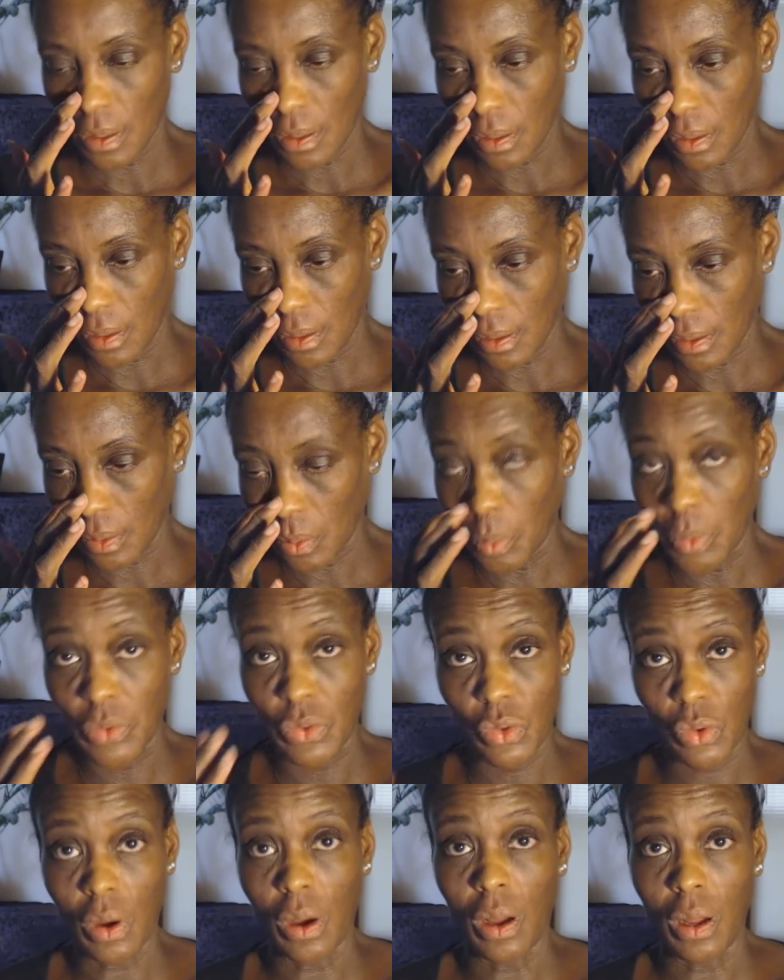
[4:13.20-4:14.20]

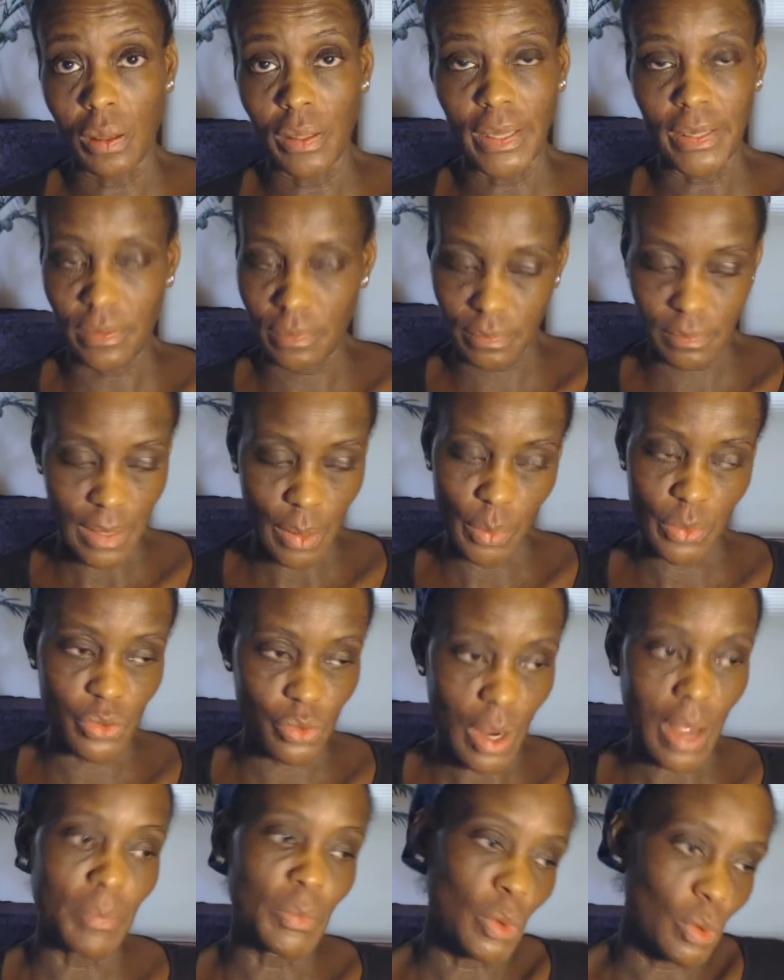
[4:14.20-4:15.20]
withdrawal, like not
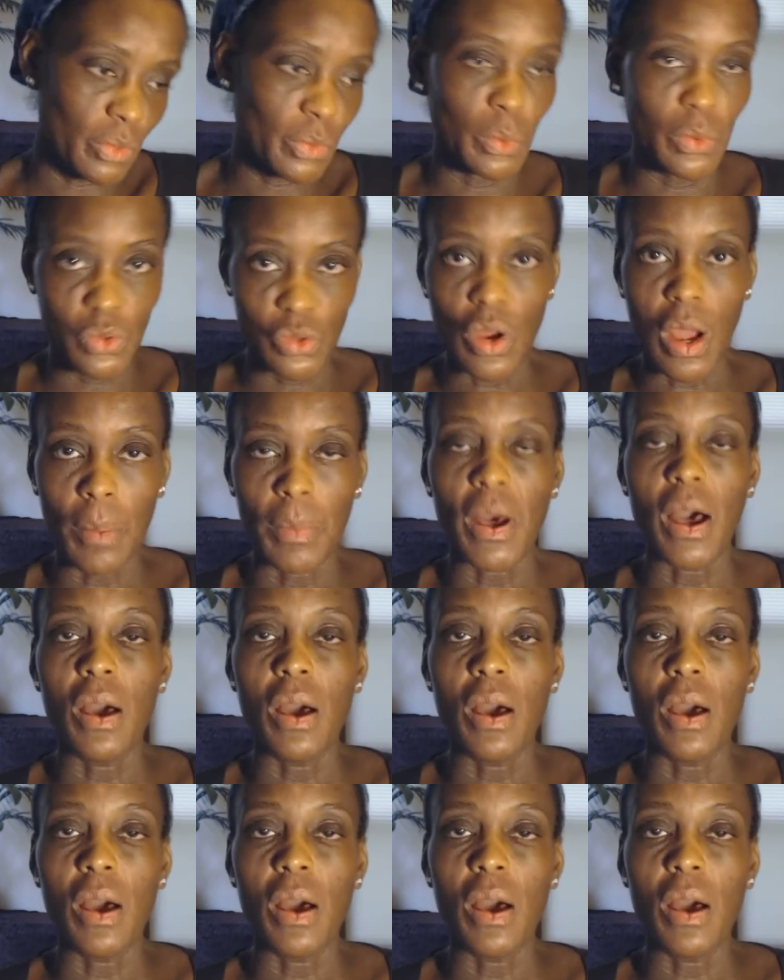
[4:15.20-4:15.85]
withdrawal, I'm going through withdrawal,